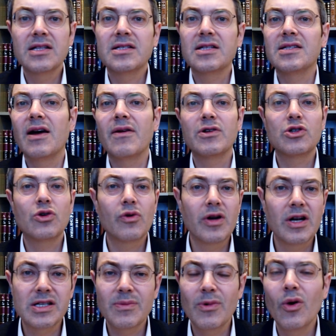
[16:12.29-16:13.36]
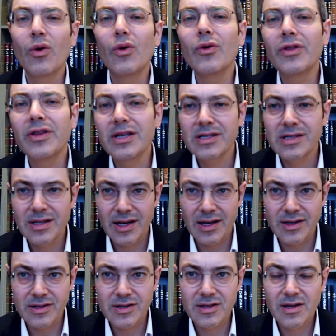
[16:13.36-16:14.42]
to territorialism. All these
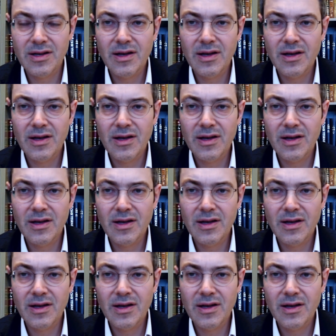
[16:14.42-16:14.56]
things